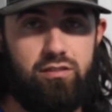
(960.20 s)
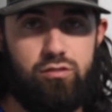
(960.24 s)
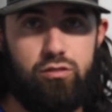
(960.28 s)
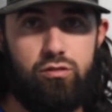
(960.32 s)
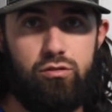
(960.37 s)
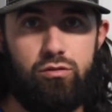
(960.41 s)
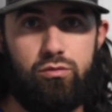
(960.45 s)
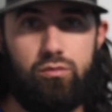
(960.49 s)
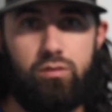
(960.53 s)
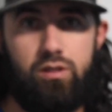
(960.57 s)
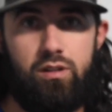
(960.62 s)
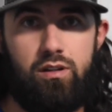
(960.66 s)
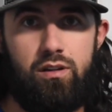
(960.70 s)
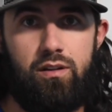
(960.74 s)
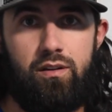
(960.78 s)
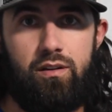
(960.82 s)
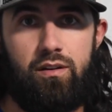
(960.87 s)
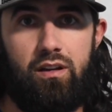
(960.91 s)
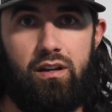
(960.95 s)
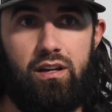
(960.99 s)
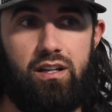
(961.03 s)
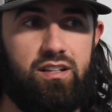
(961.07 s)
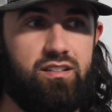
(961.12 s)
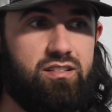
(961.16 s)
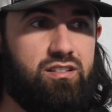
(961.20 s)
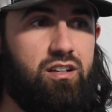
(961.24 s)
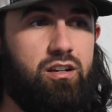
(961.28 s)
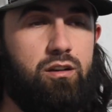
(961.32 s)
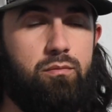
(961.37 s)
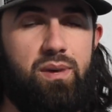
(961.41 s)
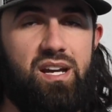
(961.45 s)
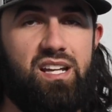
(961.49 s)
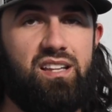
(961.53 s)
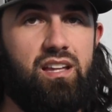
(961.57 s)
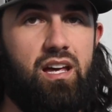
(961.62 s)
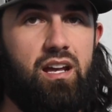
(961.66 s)
too, and it's going to
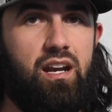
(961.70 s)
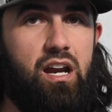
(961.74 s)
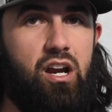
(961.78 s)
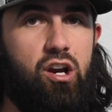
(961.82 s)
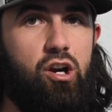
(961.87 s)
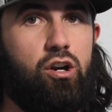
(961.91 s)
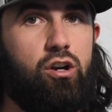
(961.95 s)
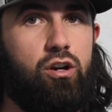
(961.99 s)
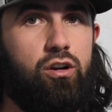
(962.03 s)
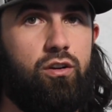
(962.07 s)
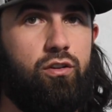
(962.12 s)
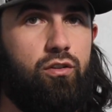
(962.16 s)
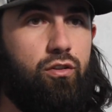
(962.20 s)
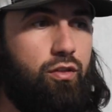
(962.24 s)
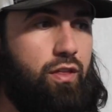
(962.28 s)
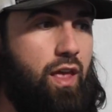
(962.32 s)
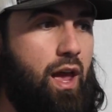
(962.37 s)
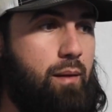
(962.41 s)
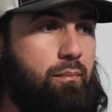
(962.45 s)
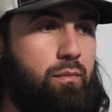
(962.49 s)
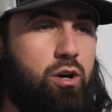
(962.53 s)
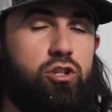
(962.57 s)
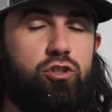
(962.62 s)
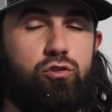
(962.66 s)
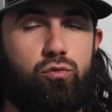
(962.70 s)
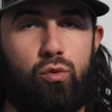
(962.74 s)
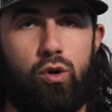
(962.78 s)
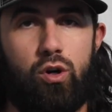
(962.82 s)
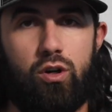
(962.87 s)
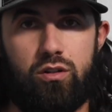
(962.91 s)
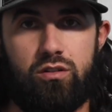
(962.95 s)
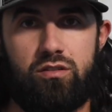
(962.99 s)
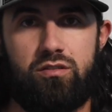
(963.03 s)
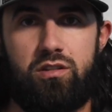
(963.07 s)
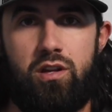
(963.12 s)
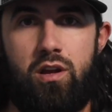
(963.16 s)
make that error that much
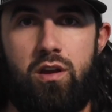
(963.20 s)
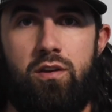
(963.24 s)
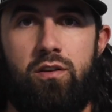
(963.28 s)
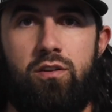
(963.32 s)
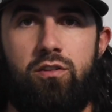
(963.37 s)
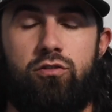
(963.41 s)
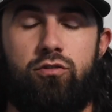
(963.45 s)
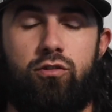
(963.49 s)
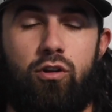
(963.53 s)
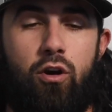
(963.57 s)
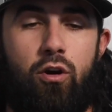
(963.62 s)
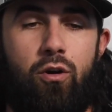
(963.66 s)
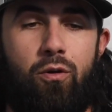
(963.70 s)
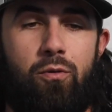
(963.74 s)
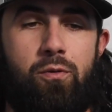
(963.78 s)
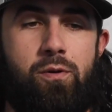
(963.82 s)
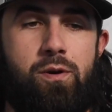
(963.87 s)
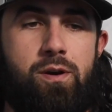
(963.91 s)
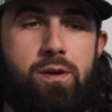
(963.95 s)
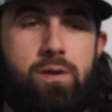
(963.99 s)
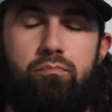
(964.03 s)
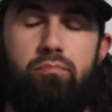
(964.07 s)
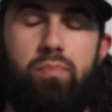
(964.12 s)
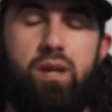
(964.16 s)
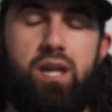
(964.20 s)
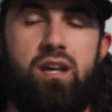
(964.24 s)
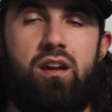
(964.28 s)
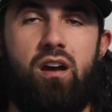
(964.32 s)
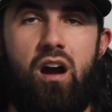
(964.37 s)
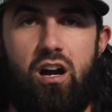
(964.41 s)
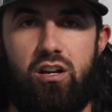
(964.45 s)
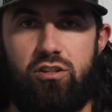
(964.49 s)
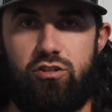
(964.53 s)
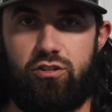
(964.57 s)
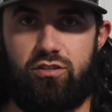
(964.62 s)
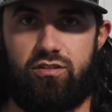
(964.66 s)
worse. So be
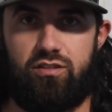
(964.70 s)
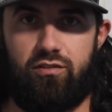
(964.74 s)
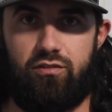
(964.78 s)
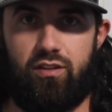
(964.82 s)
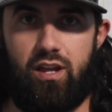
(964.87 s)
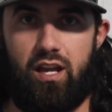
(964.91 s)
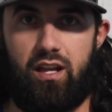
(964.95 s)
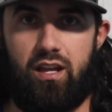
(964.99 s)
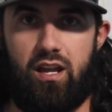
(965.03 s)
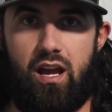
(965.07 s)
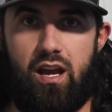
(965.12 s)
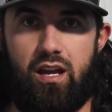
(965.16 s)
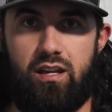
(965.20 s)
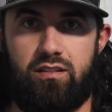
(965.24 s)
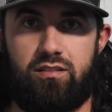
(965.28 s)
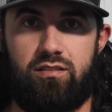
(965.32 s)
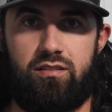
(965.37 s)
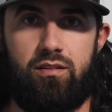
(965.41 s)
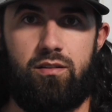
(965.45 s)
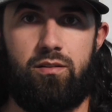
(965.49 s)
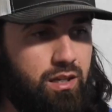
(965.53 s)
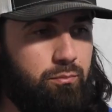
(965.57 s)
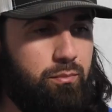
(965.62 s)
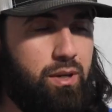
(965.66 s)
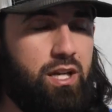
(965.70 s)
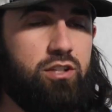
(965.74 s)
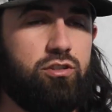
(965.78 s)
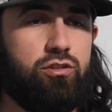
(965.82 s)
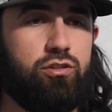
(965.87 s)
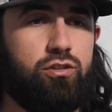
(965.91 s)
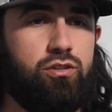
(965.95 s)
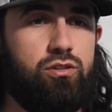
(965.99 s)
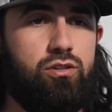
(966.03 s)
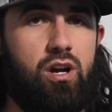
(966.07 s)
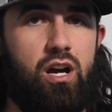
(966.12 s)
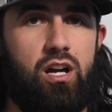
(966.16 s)
conscious of that, guys. Make
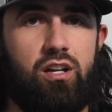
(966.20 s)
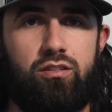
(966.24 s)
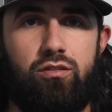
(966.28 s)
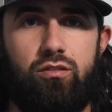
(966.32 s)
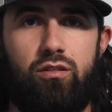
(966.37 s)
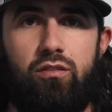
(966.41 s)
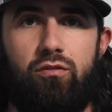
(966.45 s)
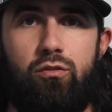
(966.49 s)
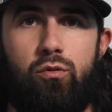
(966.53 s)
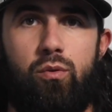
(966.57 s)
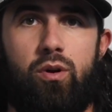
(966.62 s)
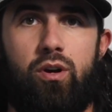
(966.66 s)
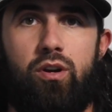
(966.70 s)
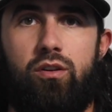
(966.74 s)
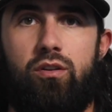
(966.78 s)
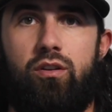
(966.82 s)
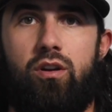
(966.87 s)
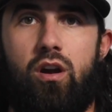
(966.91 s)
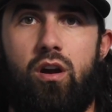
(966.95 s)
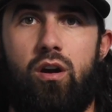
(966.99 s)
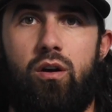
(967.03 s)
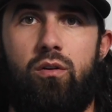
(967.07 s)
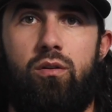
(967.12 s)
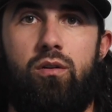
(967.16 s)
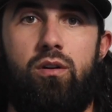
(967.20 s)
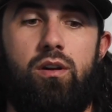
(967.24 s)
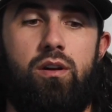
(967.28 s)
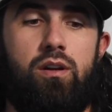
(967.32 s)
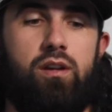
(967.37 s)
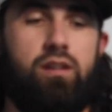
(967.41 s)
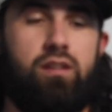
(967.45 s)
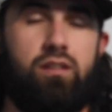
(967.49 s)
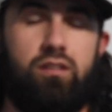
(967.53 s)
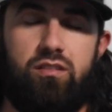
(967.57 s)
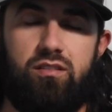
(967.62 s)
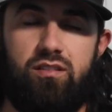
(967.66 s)
sure you hustle everywhere you go.
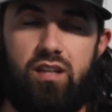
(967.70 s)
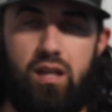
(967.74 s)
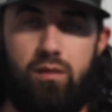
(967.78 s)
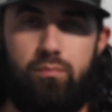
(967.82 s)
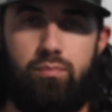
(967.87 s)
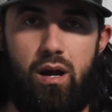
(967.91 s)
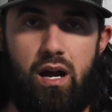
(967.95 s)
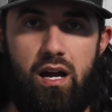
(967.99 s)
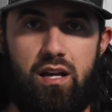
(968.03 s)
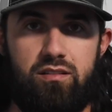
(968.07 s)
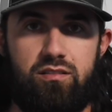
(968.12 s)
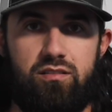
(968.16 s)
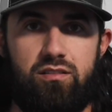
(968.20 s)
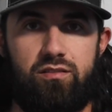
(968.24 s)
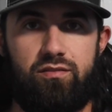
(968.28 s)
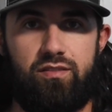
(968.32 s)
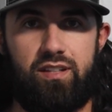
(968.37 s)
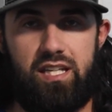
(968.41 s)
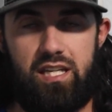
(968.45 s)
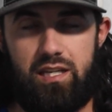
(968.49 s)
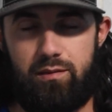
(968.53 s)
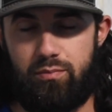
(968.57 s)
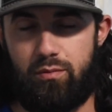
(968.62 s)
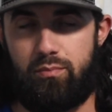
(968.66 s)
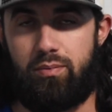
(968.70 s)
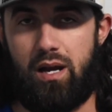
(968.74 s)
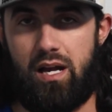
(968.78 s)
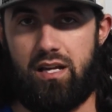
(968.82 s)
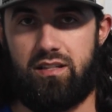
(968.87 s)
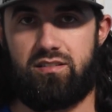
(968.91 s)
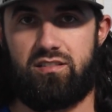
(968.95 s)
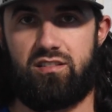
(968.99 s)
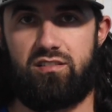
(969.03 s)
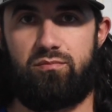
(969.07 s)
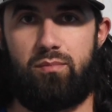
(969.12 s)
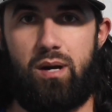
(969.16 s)
Stay positive, keep a
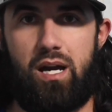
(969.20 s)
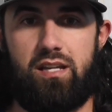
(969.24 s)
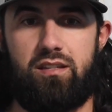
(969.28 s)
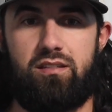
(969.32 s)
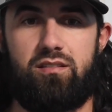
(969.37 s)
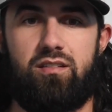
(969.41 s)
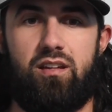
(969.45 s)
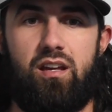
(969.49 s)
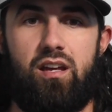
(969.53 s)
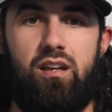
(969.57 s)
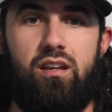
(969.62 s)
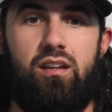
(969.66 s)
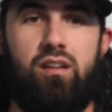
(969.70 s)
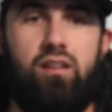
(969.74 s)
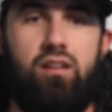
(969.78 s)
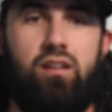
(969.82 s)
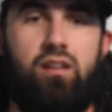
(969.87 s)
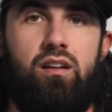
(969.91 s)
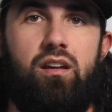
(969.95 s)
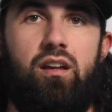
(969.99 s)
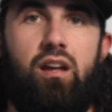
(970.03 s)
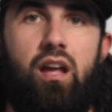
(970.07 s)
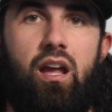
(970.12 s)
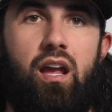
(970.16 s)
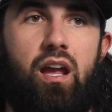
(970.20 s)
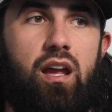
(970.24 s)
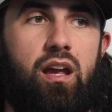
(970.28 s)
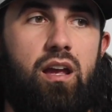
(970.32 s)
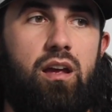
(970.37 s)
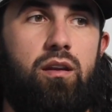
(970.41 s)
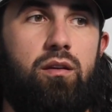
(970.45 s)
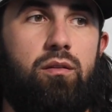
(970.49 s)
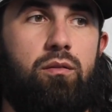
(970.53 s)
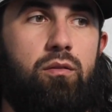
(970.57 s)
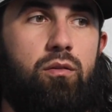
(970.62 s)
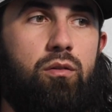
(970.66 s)
positive mindset,
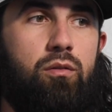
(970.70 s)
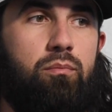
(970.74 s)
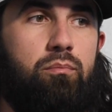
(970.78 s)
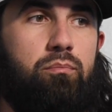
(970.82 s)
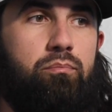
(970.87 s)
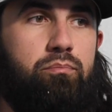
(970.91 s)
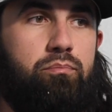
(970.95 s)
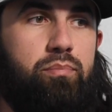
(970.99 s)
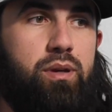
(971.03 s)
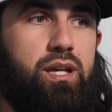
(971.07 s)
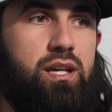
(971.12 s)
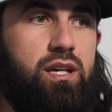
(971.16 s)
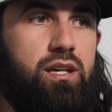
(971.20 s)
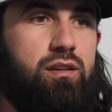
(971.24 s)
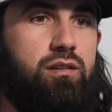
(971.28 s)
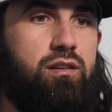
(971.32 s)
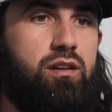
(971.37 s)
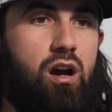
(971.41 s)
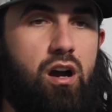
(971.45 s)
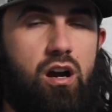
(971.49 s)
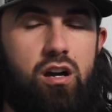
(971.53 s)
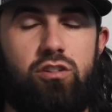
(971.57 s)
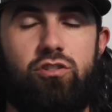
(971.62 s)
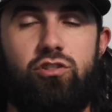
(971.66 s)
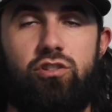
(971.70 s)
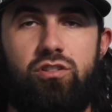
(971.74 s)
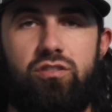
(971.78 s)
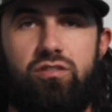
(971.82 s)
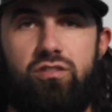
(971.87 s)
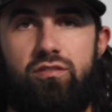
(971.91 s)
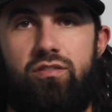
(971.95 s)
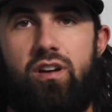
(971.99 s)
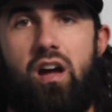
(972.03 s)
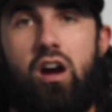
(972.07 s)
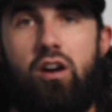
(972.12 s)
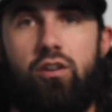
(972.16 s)
and be conscious
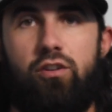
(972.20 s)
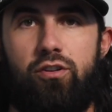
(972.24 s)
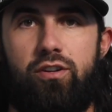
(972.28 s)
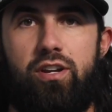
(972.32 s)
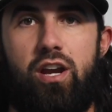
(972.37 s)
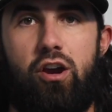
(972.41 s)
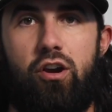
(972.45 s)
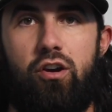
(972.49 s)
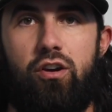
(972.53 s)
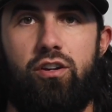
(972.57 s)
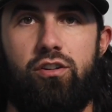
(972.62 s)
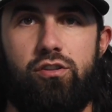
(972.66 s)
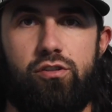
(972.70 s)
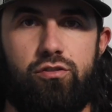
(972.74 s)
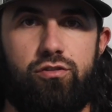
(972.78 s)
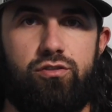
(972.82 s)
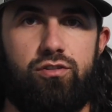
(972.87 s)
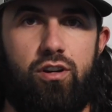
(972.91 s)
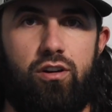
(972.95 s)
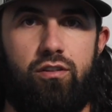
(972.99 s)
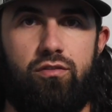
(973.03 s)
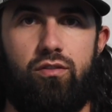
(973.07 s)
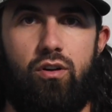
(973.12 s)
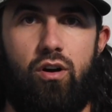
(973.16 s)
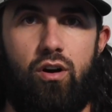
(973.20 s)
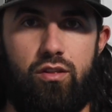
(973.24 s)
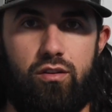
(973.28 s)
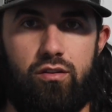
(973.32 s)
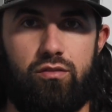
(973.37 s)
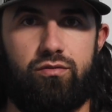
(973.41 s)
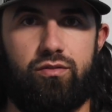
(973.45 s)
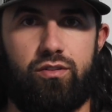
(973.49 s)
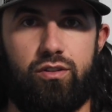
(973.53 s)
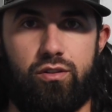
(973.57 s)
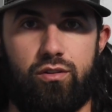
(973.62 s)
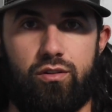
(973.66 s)
of how you're carrying yourself on the
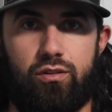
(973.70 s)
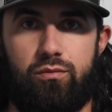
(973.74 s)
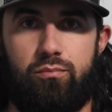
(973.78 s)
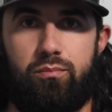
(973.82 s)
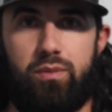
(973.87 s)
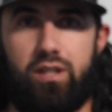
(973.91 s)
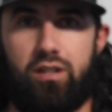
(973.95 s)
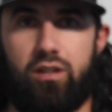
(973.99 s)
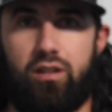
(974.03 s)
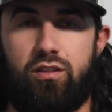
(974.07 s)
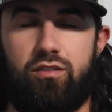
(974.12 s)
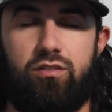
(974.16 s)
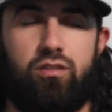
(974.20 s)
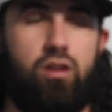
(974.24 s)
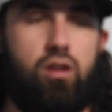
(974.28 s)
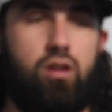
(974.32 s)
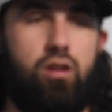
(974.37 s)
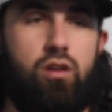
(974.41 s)
field, because